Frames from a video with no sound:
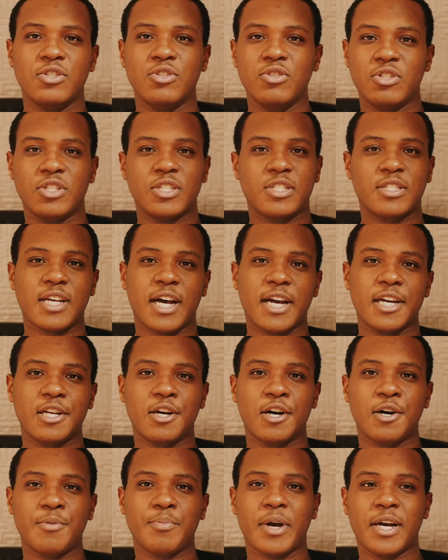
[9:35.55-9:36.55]
you just sign
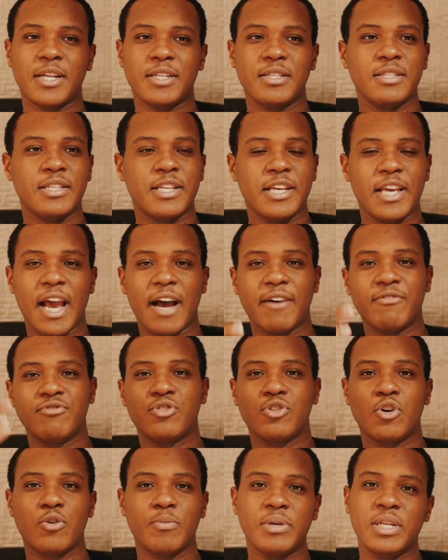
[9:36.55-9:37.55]
up, and they have
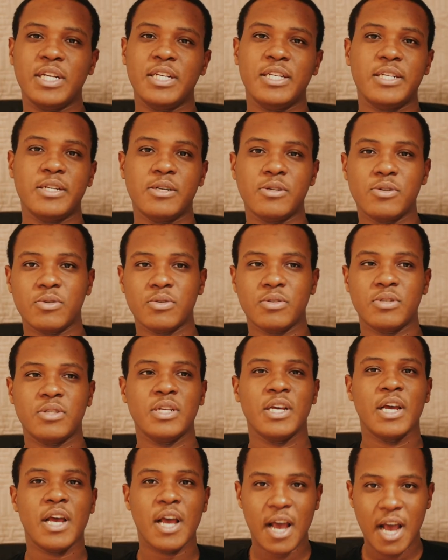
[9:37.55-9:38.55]
so many deals.